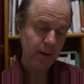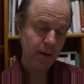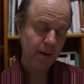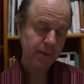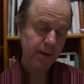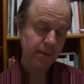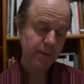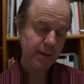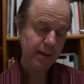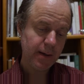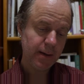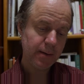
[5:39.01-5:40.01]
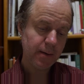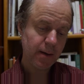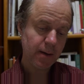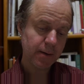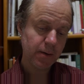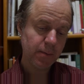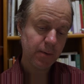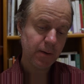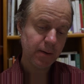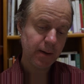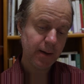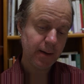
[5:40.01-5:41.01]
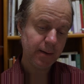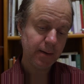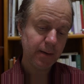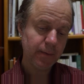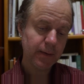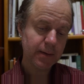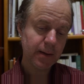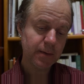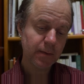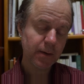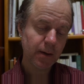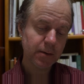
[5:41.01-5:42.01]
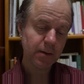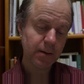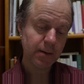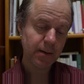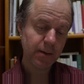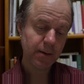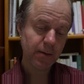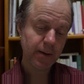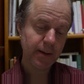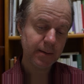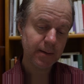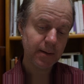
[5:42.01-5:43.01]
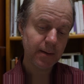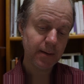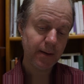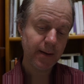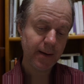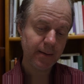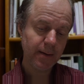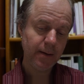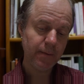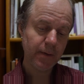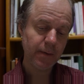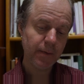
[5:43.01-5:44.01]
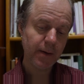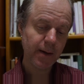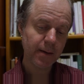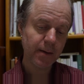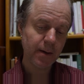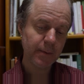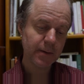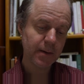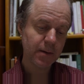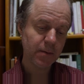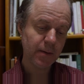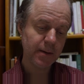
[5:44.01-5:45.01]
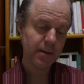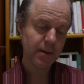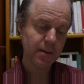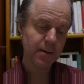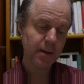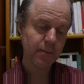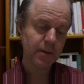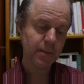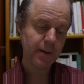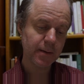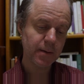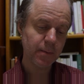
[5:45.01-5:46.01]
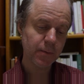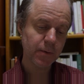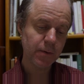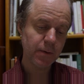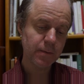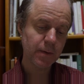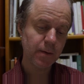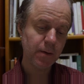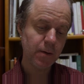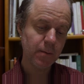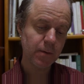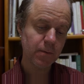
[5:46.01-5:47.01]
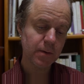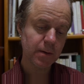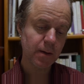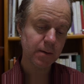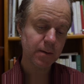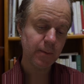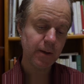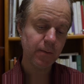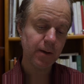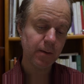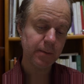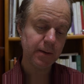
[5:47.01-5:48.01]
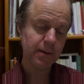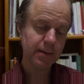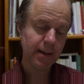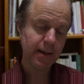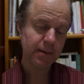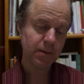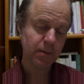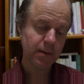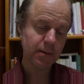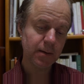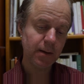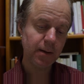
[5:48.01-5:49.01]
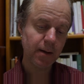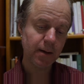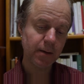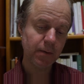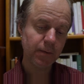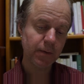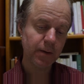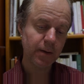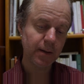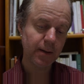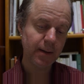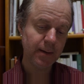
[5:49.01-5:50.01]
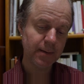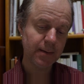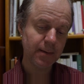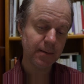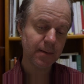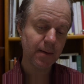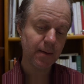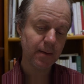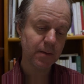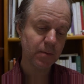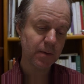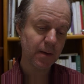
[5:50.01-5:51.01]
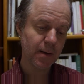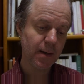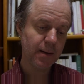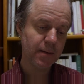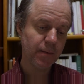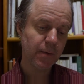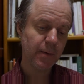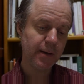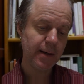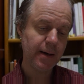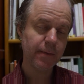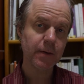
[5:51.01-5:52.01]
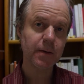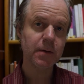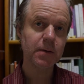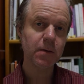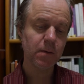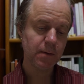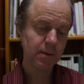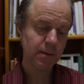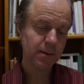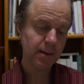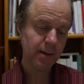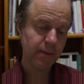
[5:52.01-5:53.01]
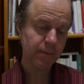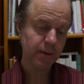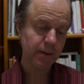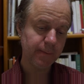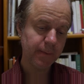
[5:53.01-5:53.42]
On the other hand, argued Polanyi, if the sense of culture deteriorates, then even if the economic situation in some respects improves, the human results may well be disastrous. He argued, for instance, that this was the case for many Africans sold into slavery.